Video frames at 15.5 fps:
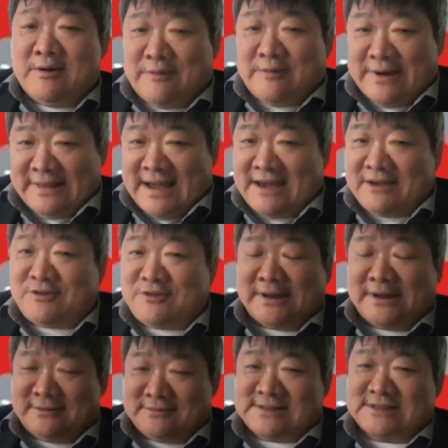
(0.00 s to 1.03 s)
when I
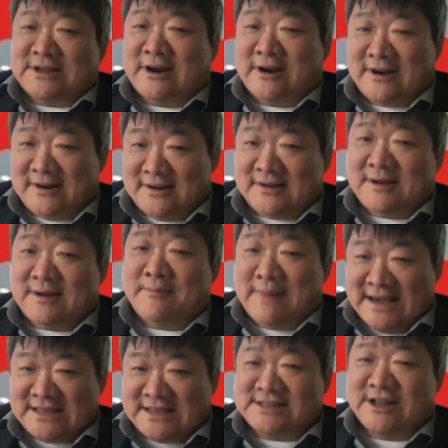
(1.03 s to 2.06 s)
tried to start uh,
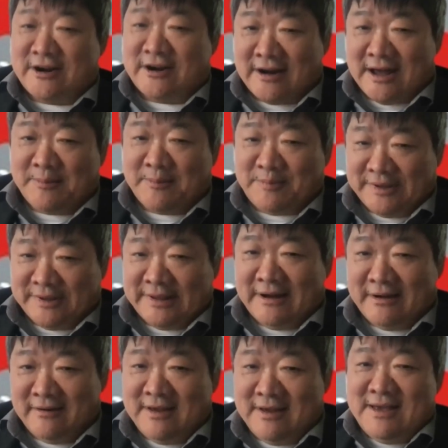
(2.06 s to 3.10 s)
my startup, you
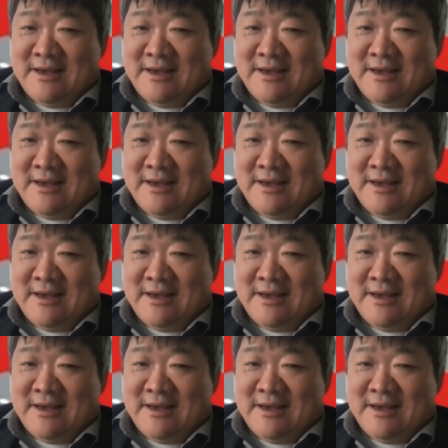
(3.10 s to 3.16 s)
know,